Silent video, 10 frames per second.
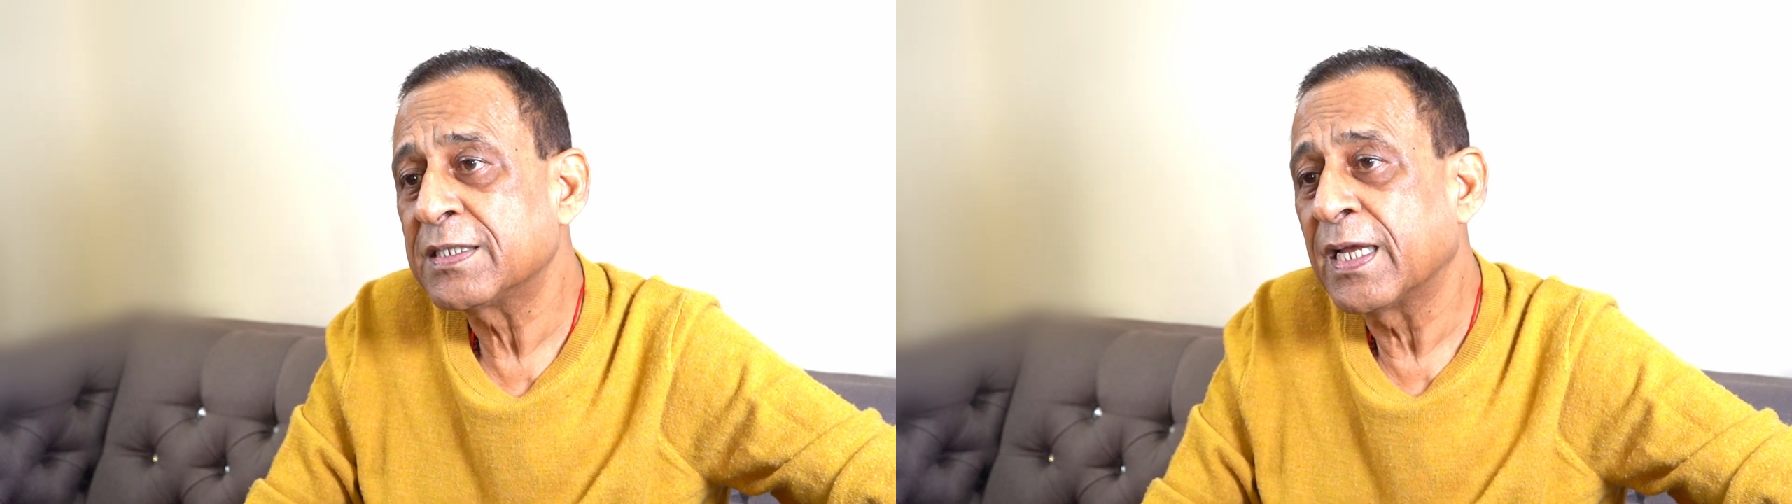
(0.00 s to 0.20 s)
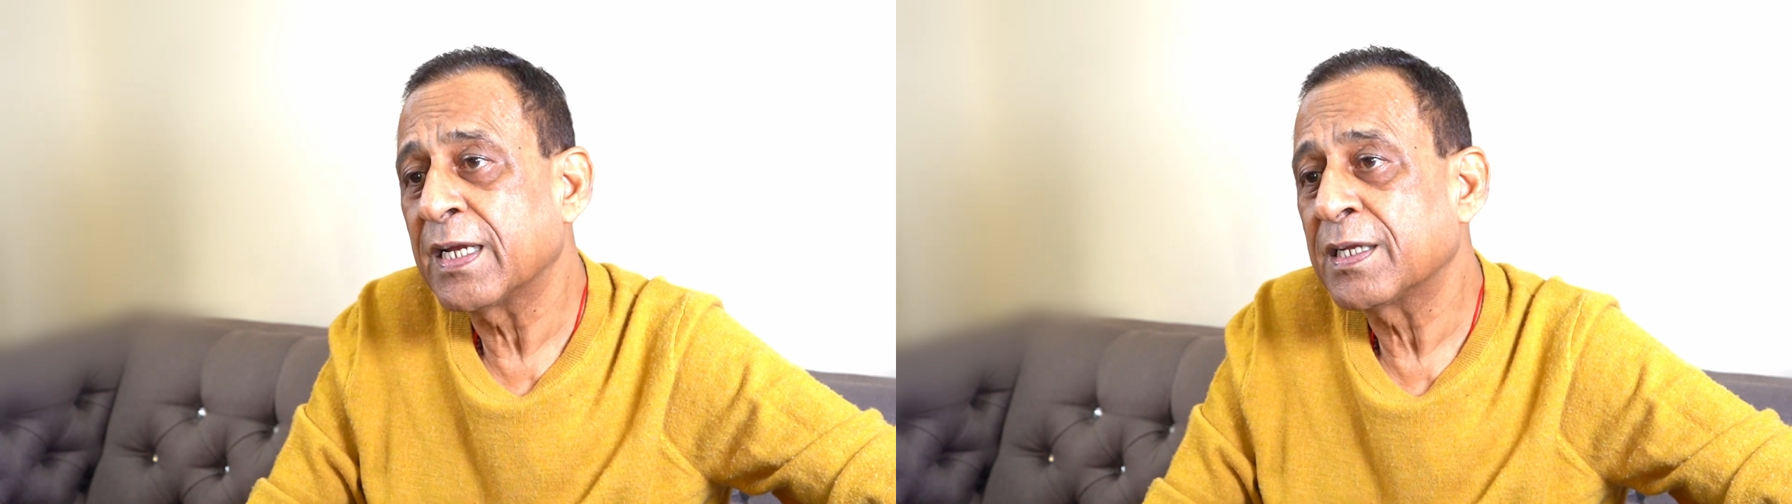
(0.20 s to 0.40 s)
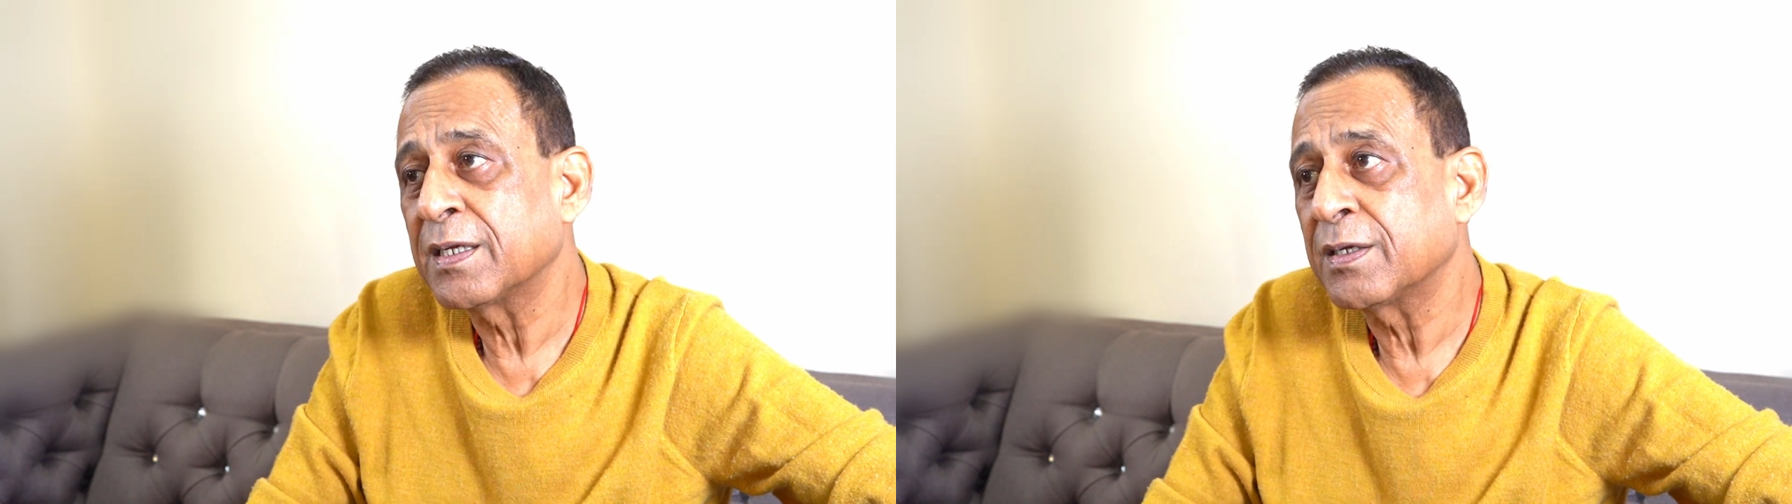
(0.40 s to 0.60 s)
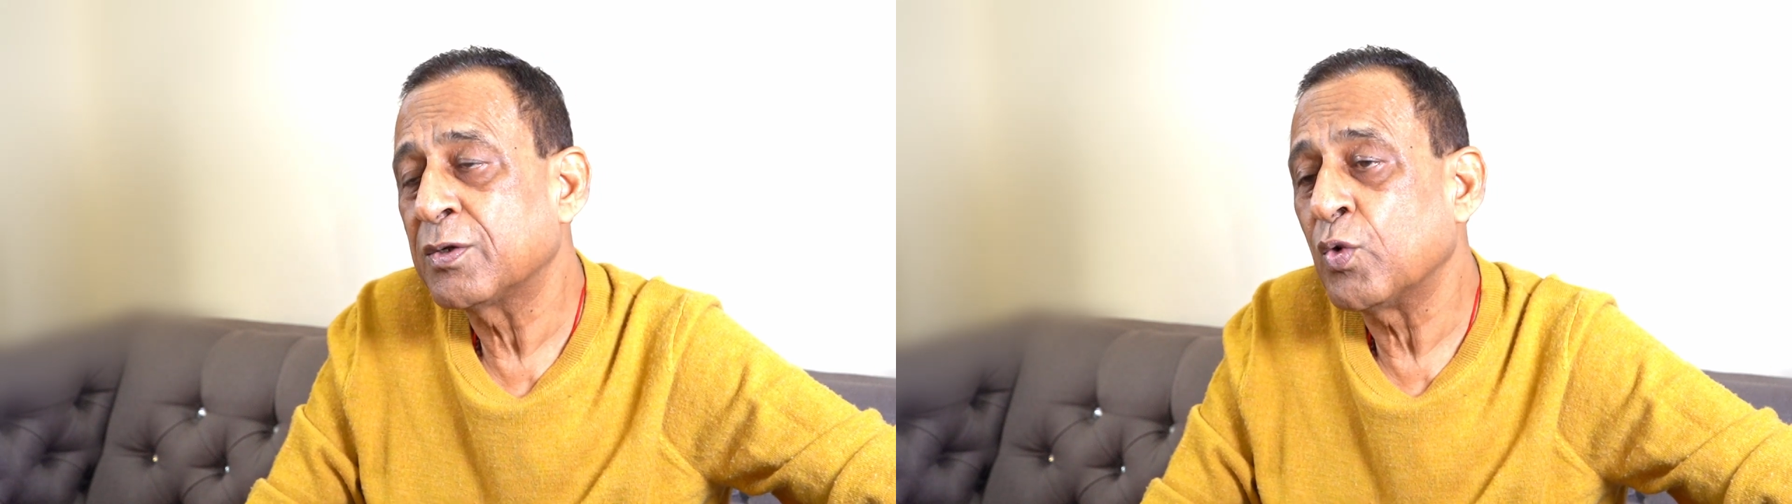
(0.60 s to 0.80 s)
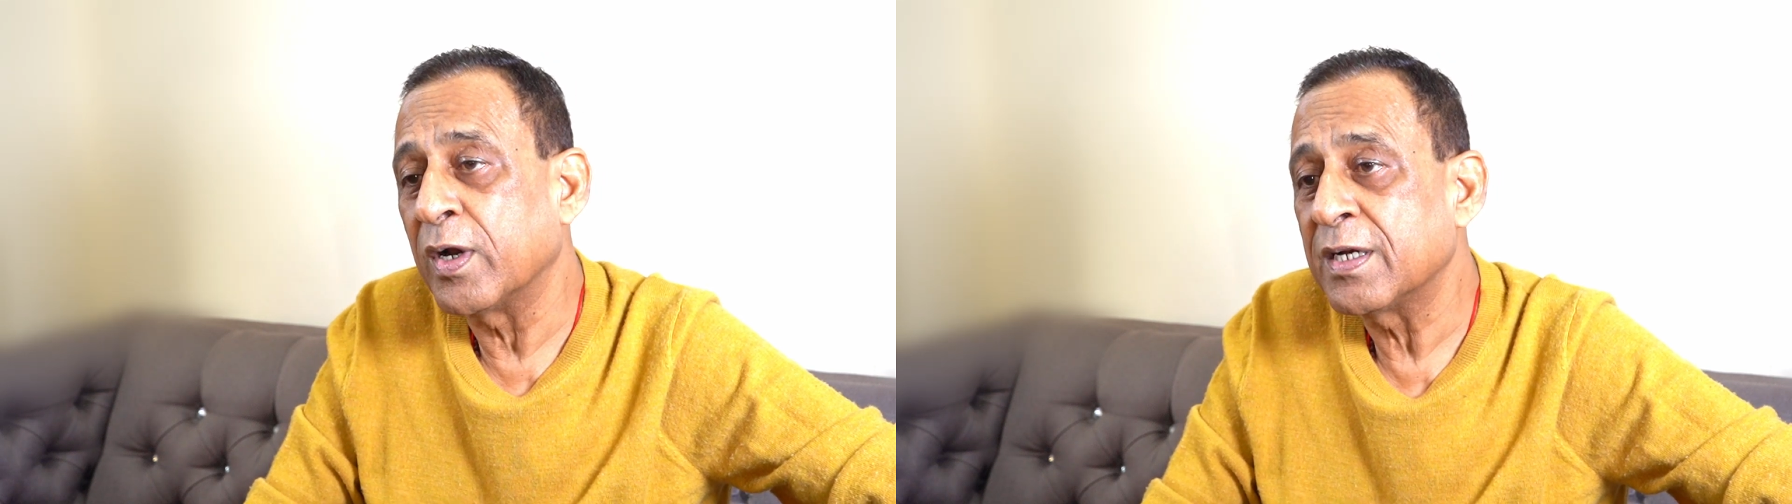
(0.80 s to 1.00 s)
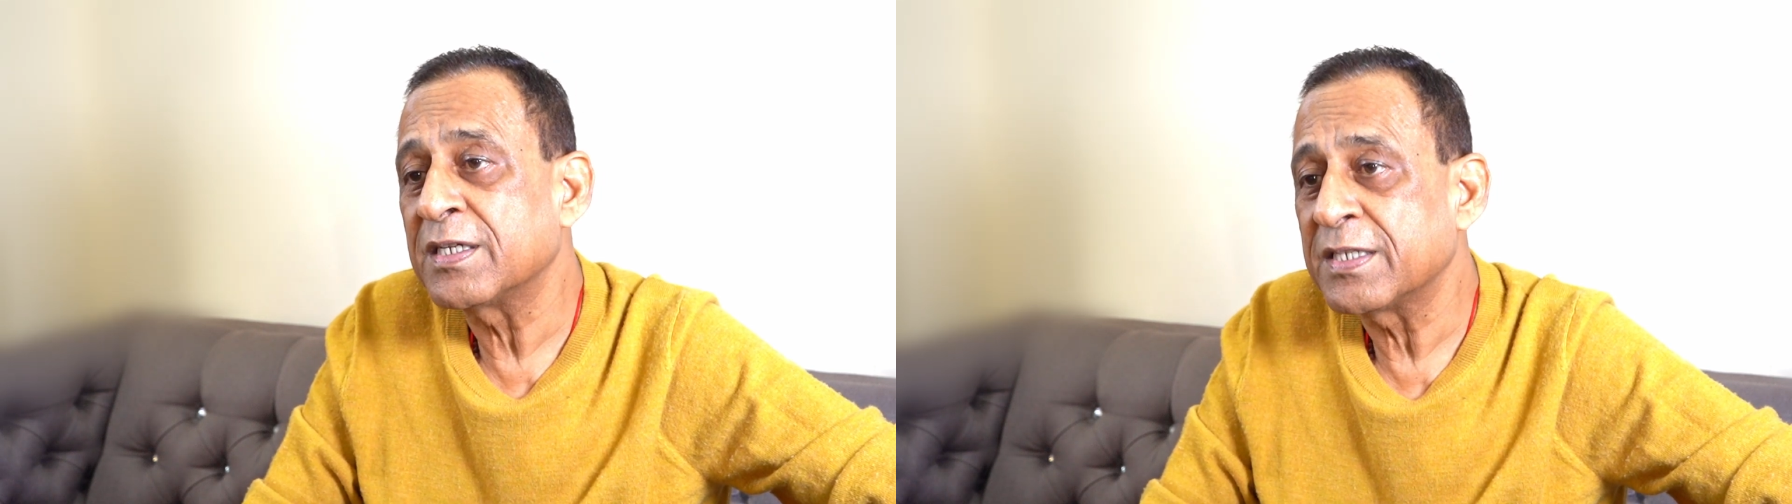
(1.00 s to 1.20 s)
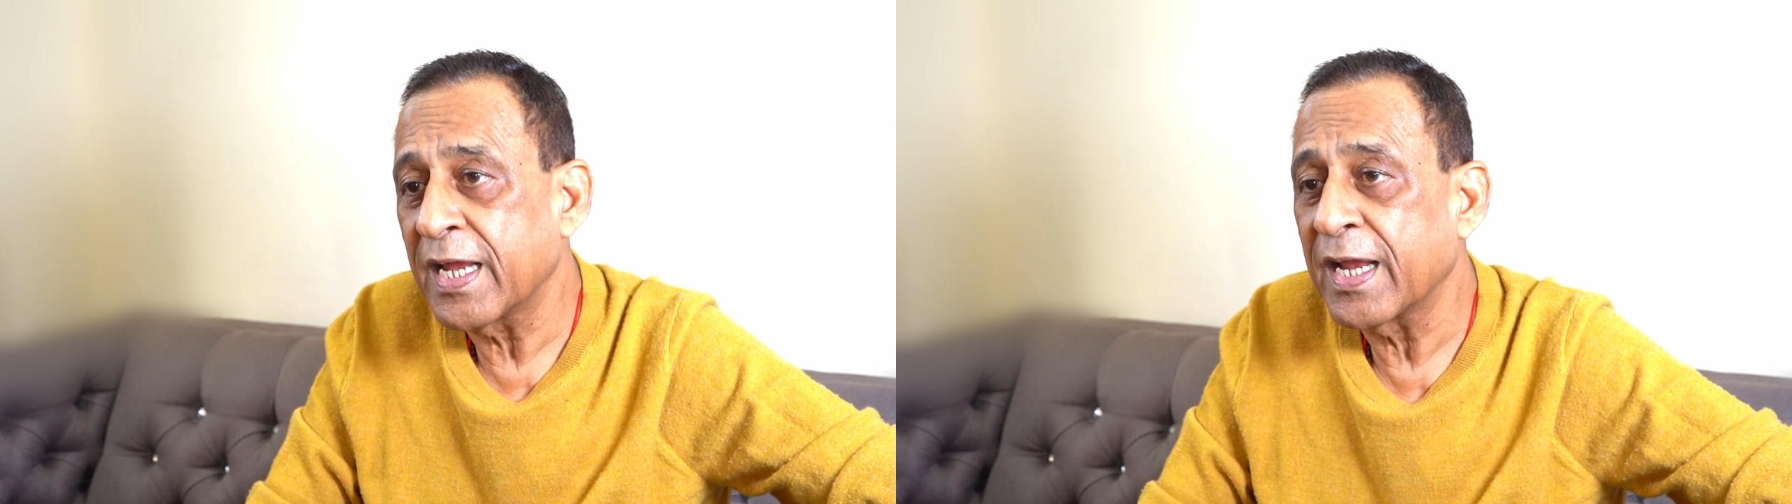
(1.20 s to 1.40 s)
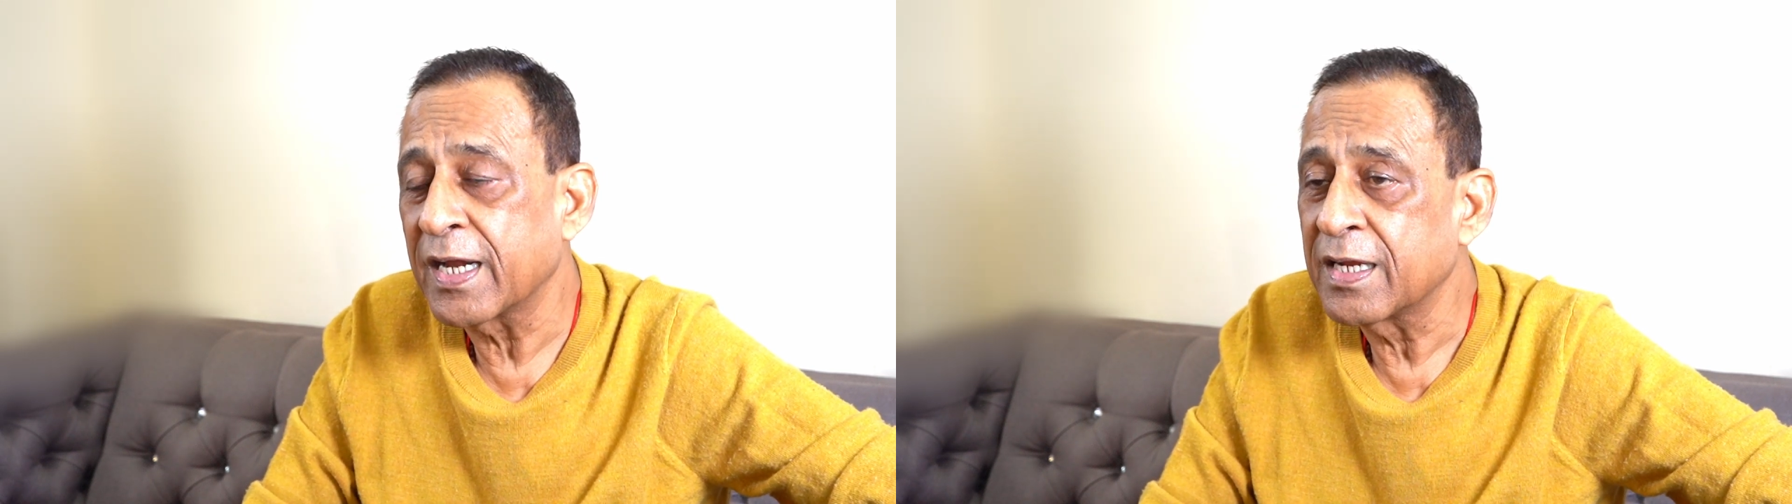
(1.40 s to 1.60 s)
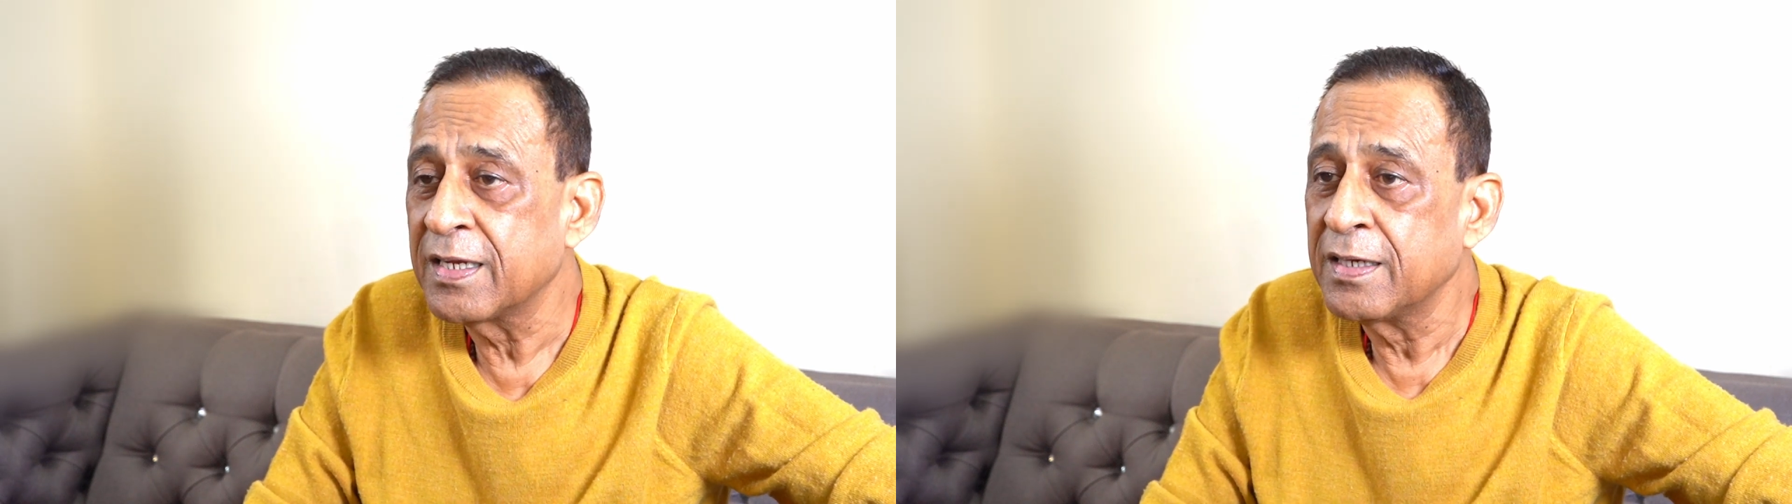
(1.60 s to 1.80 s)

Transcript: that to understand